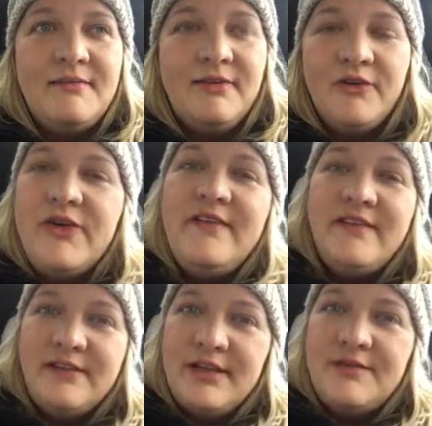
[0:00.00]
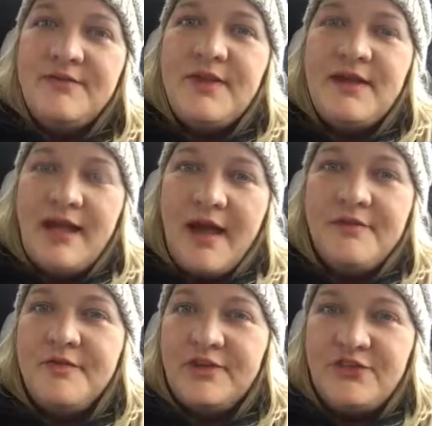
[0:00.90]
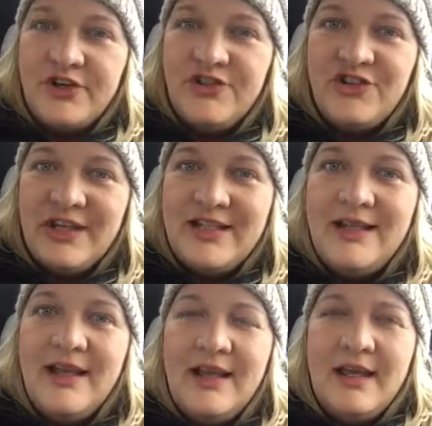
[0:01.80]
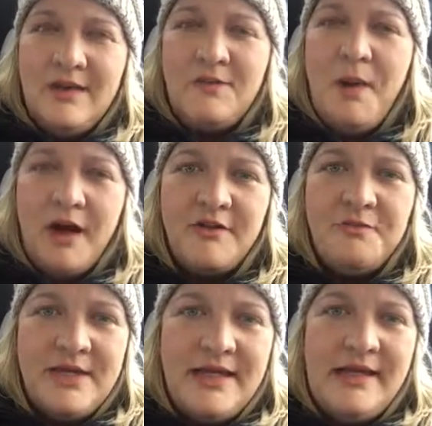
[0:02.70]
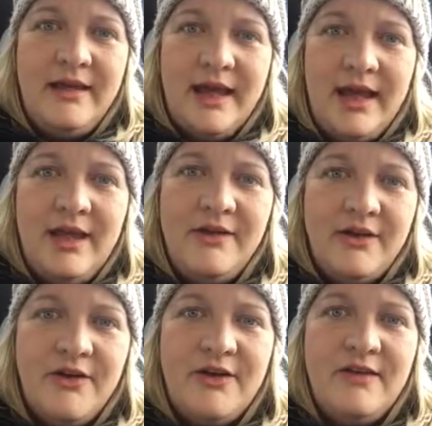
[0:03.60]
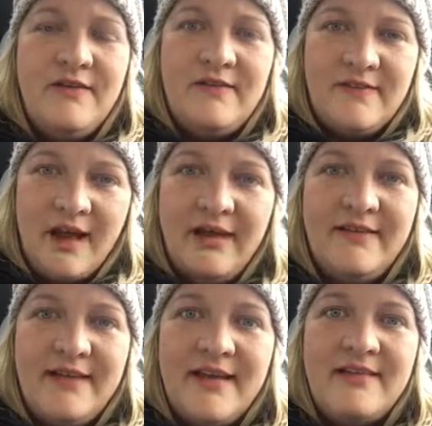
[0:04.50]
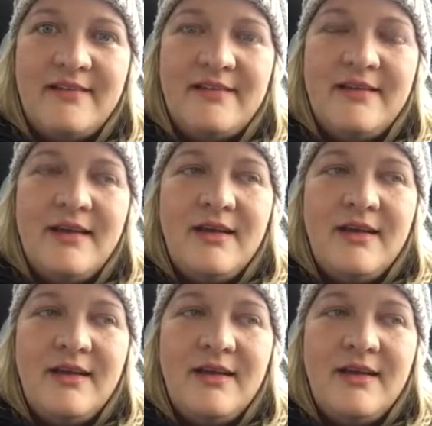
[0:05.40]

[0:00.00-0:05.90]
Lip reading: learning to live in that frustration is part of being a good scientist.